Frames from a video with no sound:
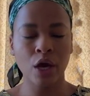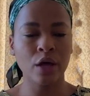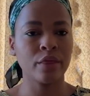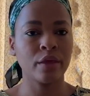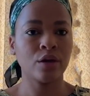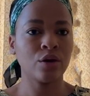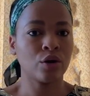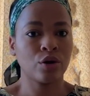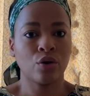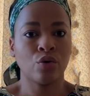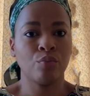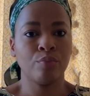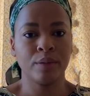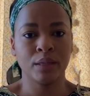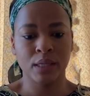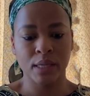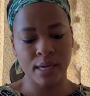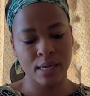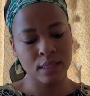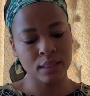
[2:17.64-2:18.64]
they're not
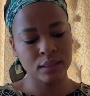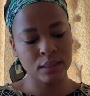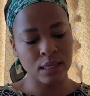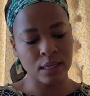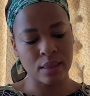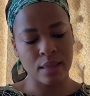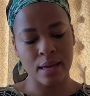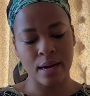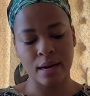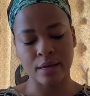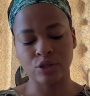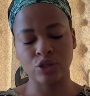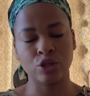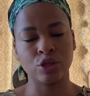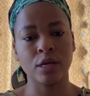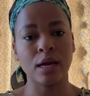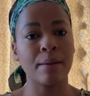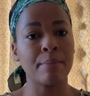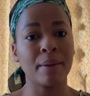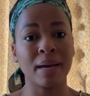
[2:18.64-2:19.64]
open yet and that I
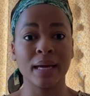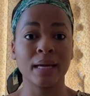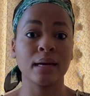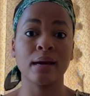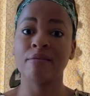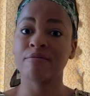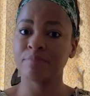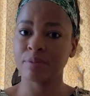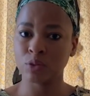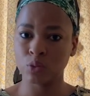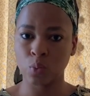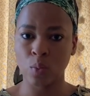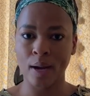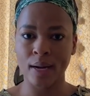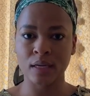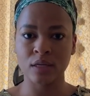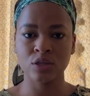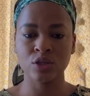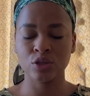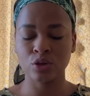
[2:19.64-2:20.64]
should come back at
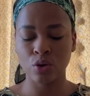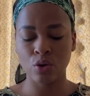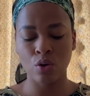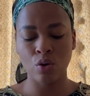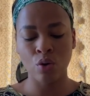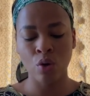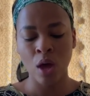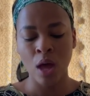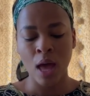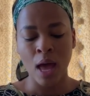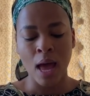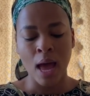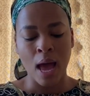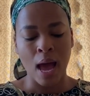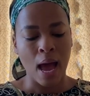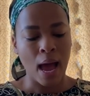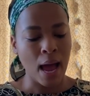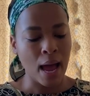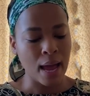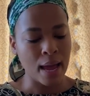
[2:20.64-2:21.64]
1:30. So
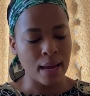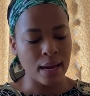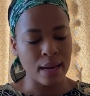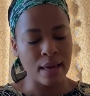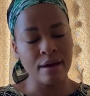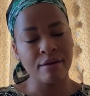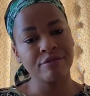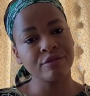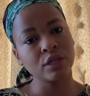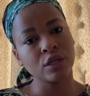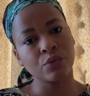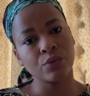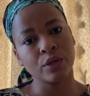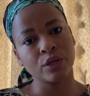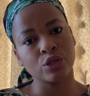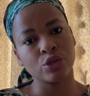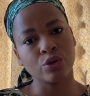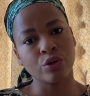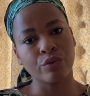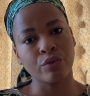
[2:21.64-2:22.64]
I left and
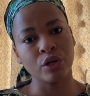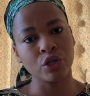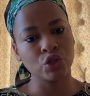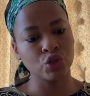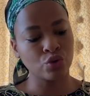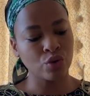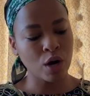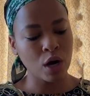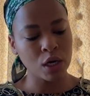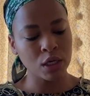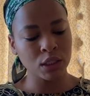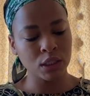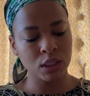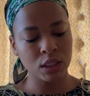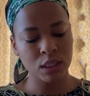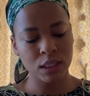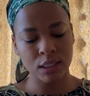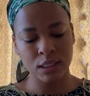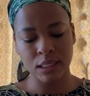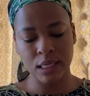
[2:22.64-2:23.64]
went to a restaurant,
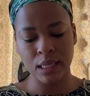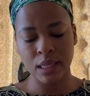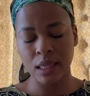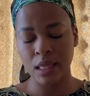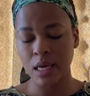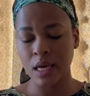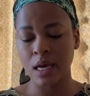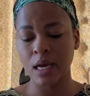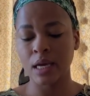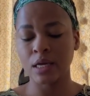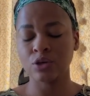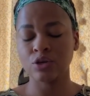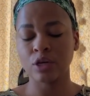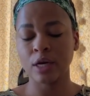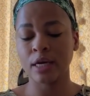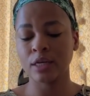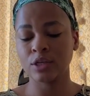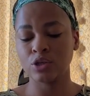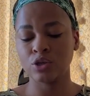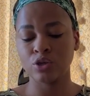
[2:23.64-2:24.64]
sat there and
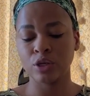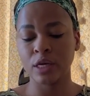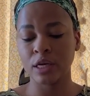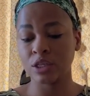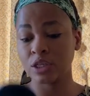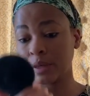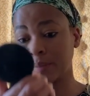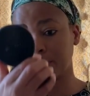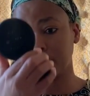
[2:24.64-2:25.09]
tried to catch